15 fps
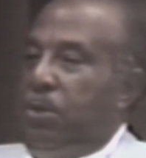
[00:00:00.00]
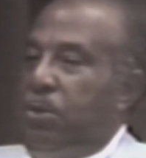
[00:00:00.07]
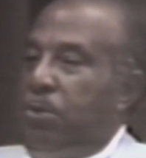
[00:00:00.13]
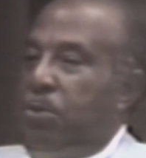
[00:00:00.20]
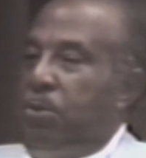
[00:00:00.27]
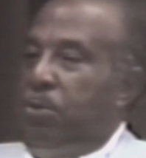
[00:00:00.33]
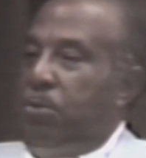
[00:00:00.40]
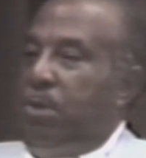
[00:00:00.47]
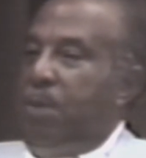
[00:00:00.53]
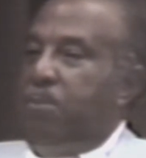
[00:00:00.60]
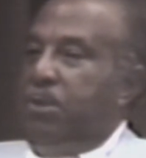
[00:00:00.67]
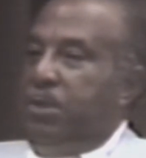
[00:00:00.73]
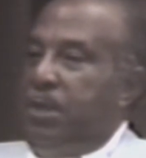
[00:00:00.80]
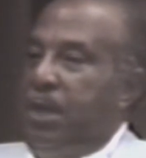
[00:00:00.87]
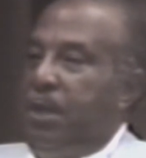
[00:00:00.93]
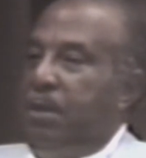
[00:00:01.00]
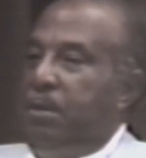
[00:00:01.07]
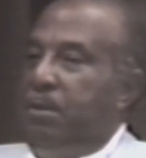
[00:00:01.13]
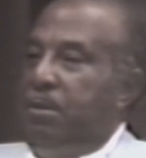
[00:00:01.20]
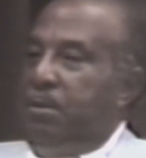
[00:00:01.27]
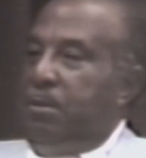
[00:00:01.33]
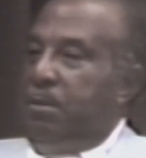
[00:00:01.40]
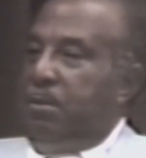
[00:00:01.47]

you're representing